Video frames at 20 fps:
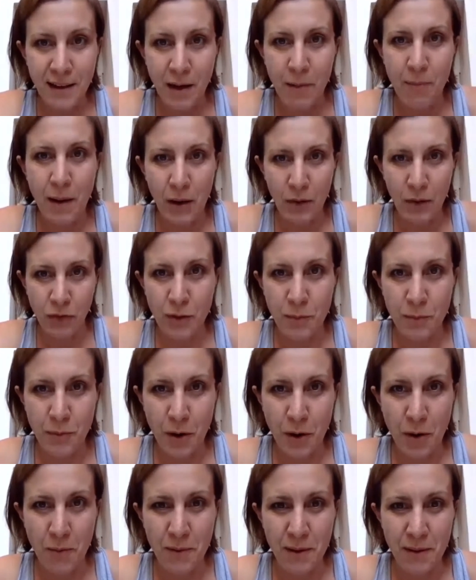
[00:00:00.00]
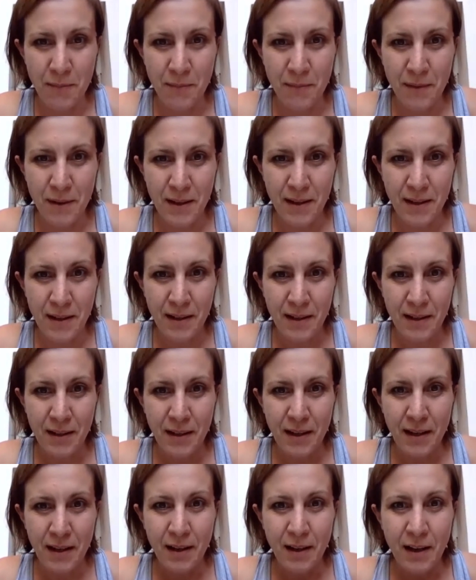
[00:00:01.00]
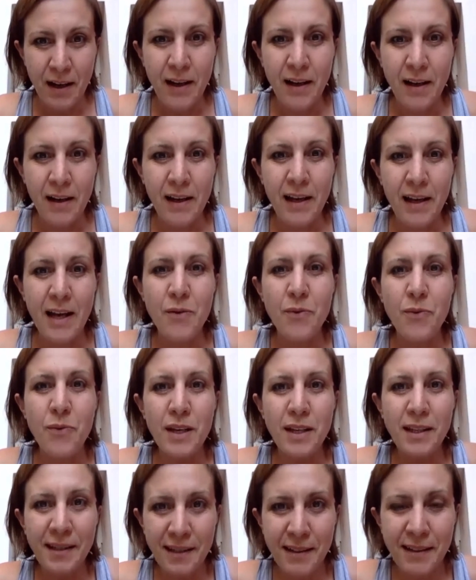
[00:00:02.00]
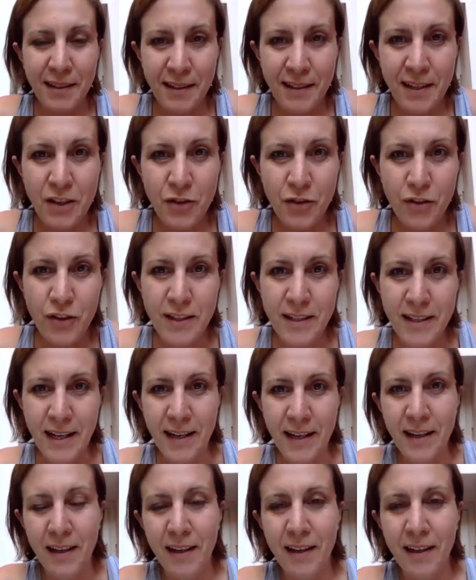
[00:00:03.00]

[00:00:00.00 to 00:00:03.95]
about the problem? Can we teach this kind?